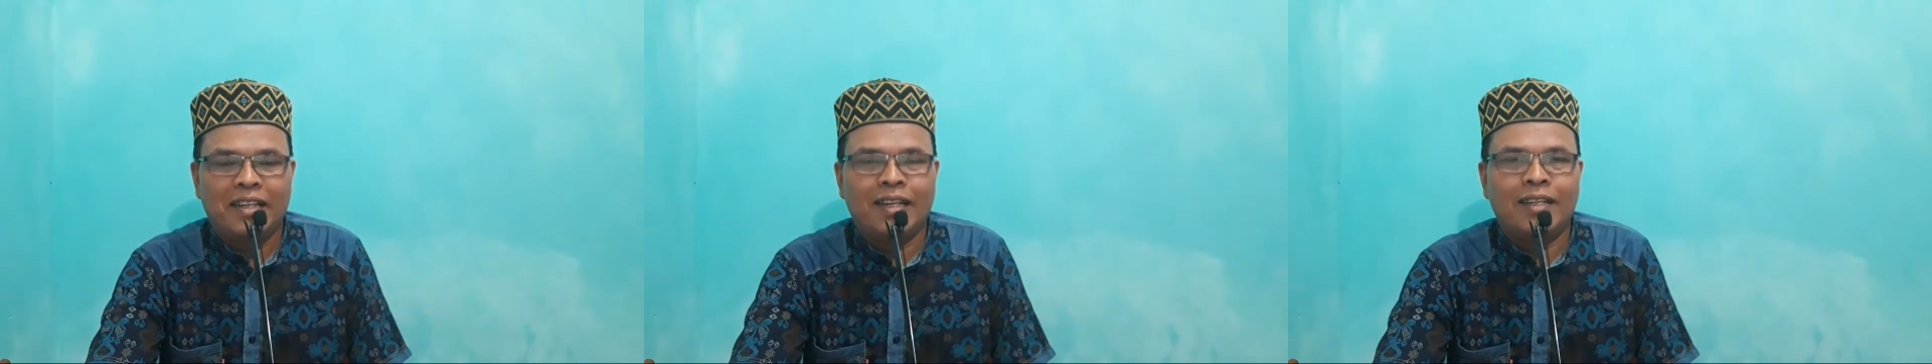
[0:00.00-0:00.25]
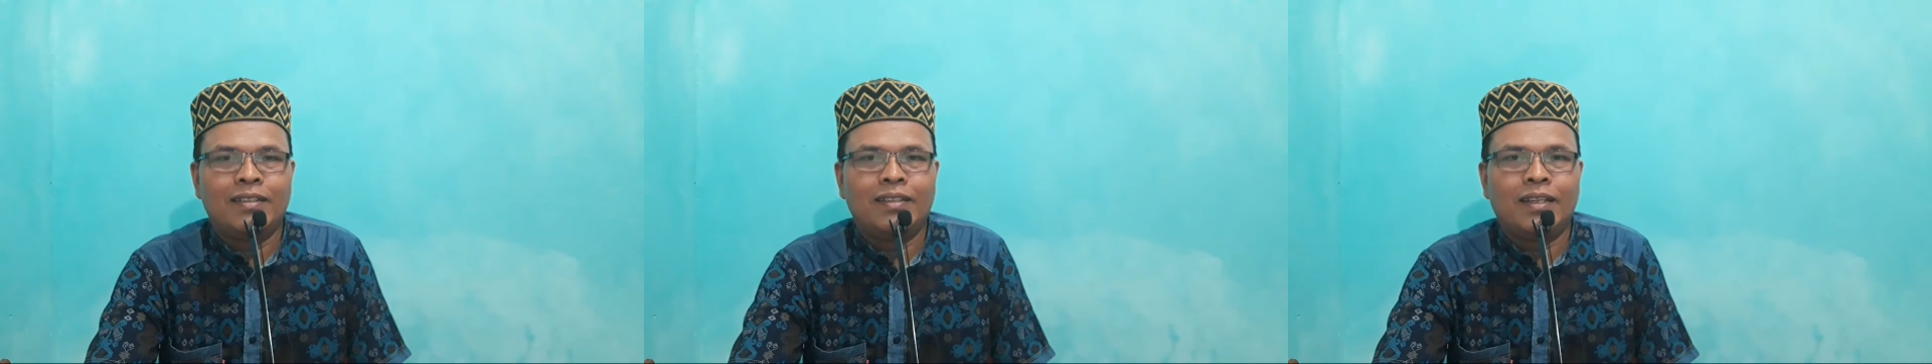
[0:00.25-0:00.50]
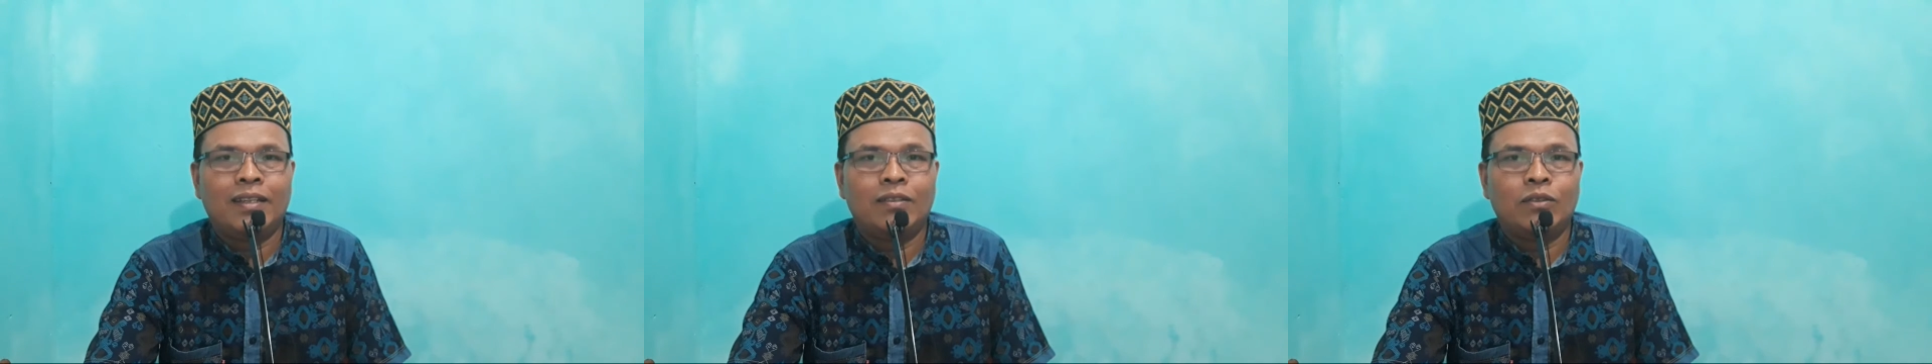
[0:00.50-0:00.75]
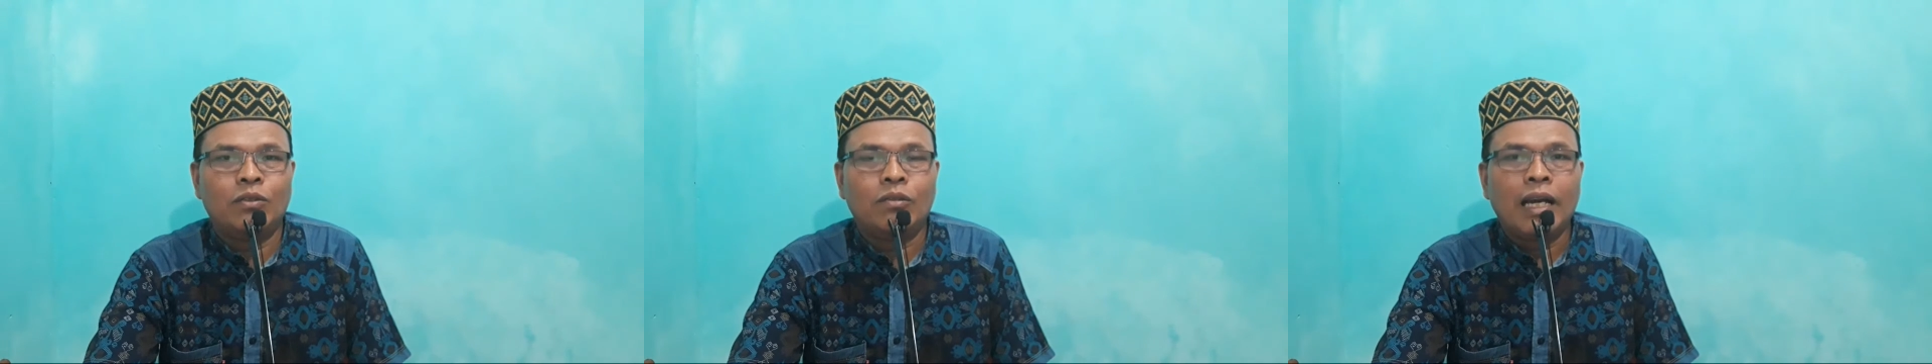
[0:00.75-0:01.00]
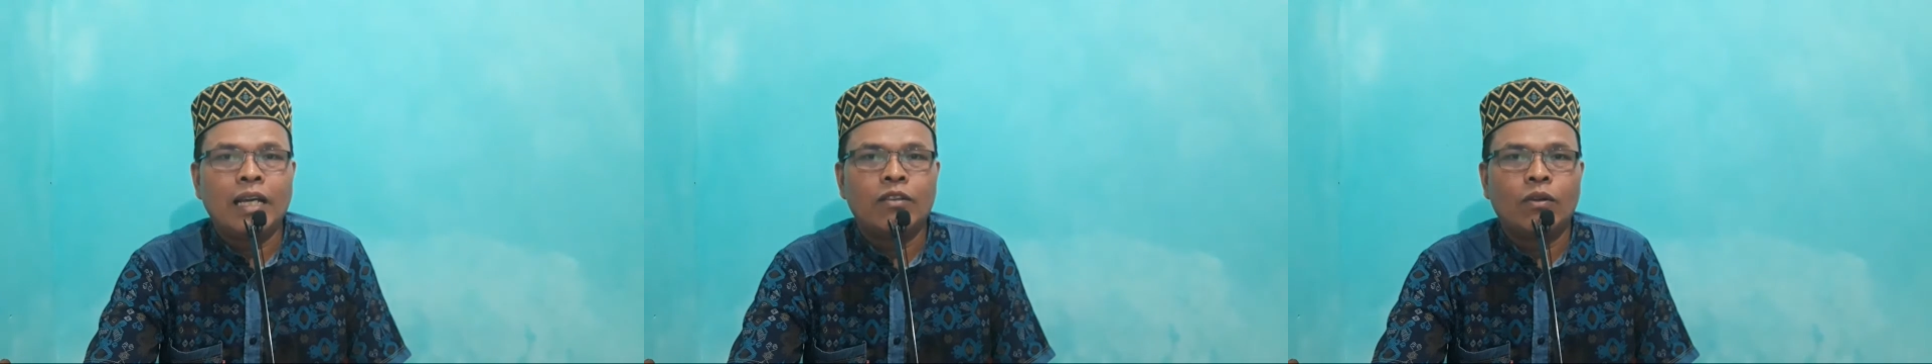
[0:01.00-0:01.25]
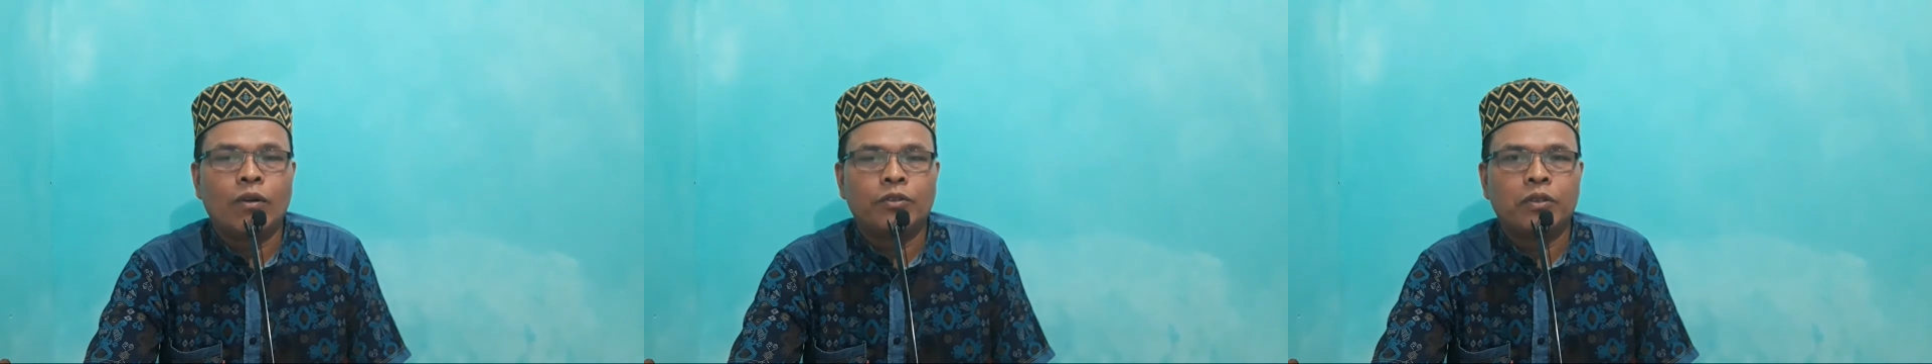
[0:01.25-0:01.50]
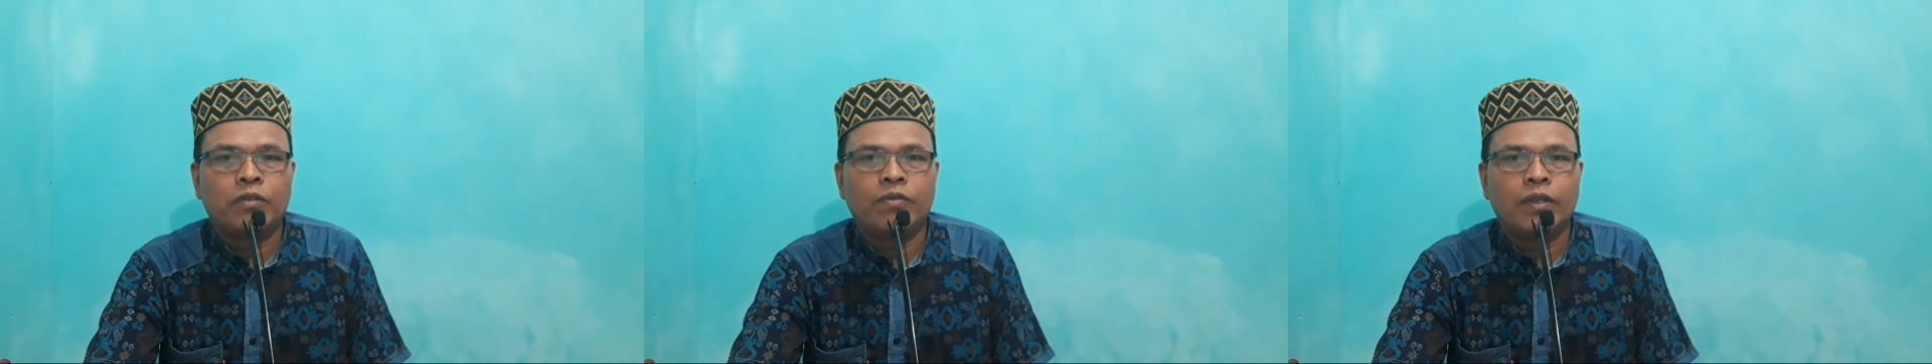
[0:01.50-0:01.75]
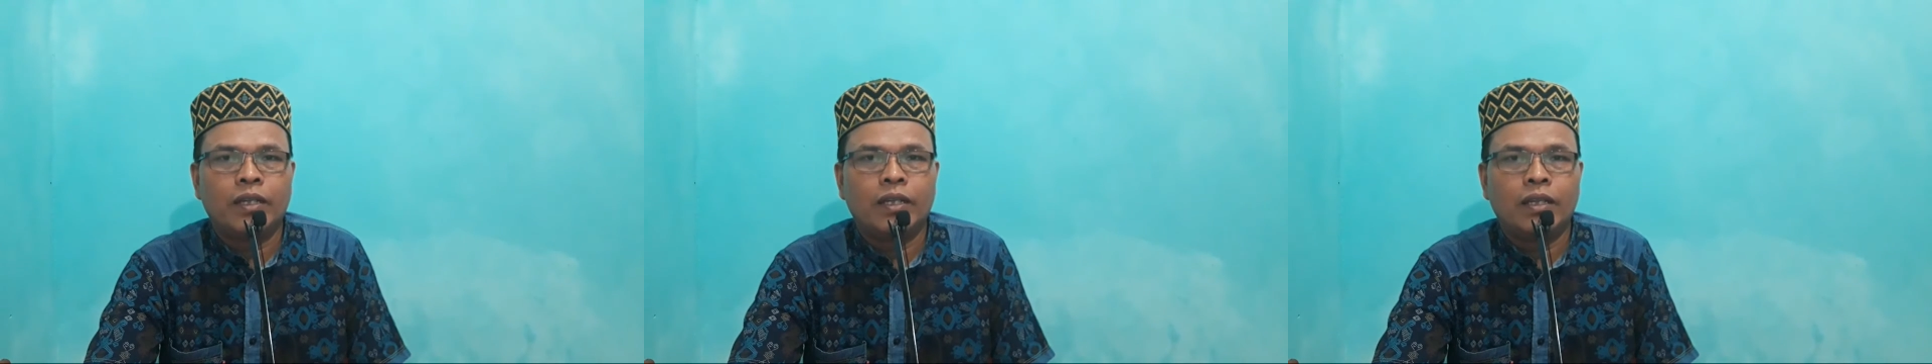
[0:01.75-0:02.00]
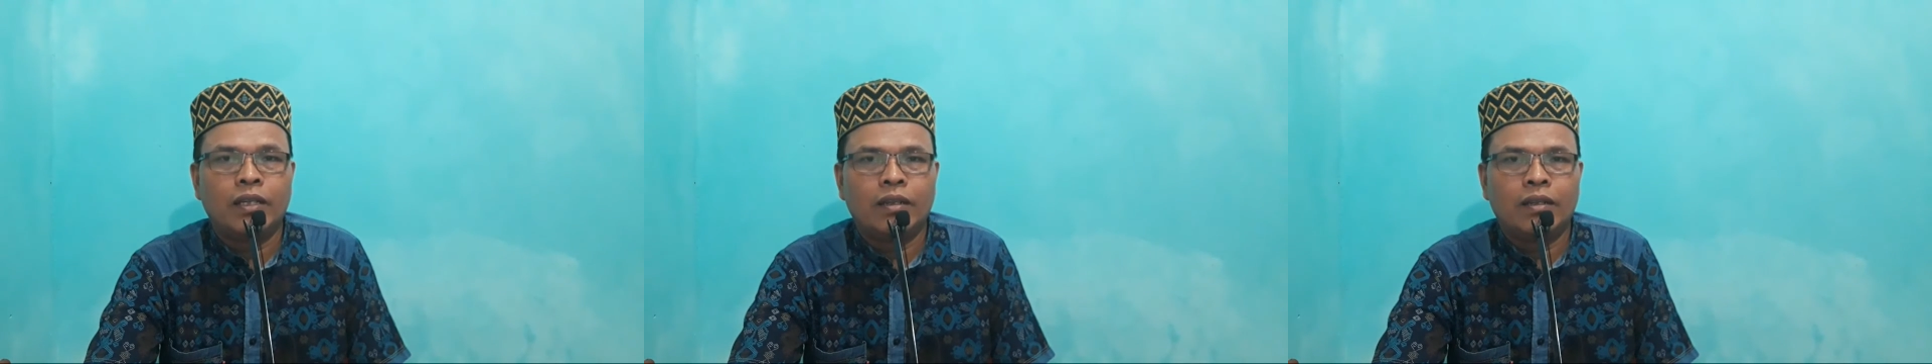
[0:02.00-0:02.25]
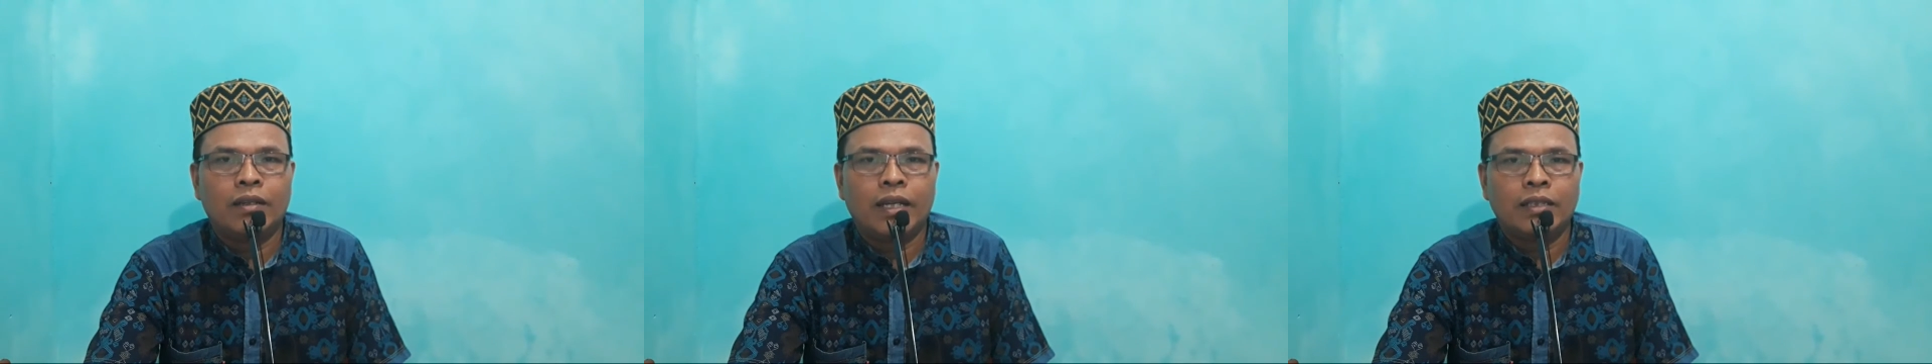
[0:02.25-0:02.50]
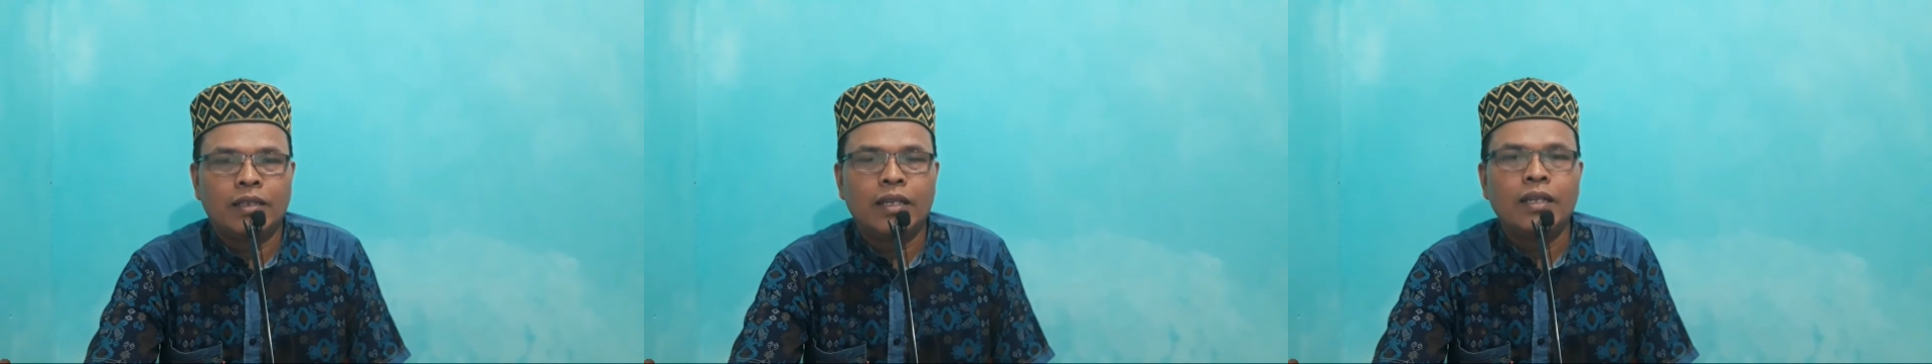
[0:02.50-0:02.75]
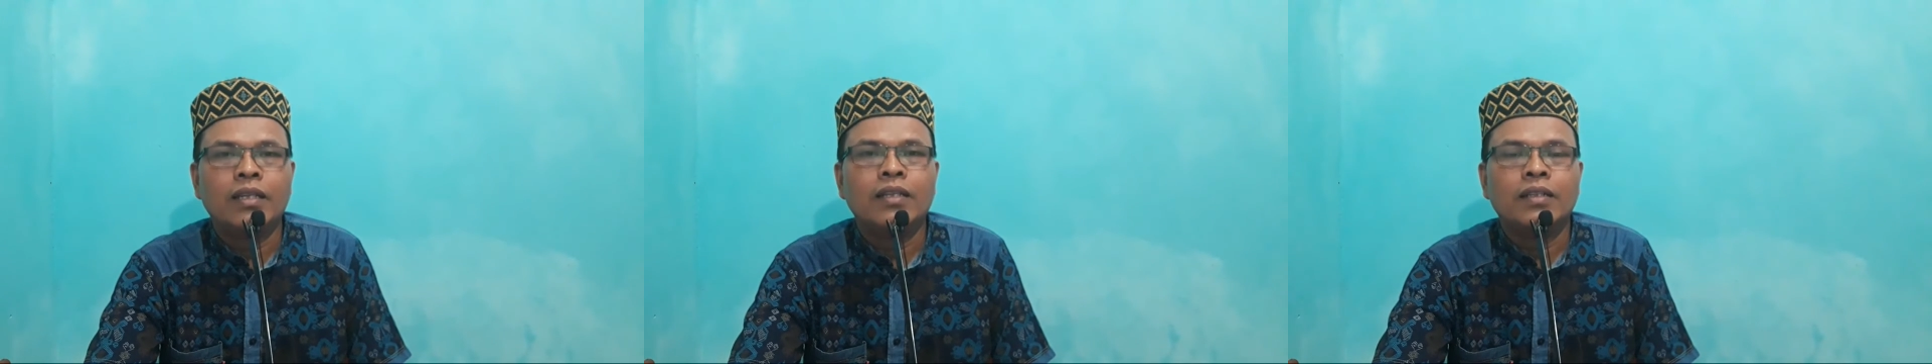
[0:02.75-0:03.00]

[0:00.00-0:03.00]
And then you write also very nicely,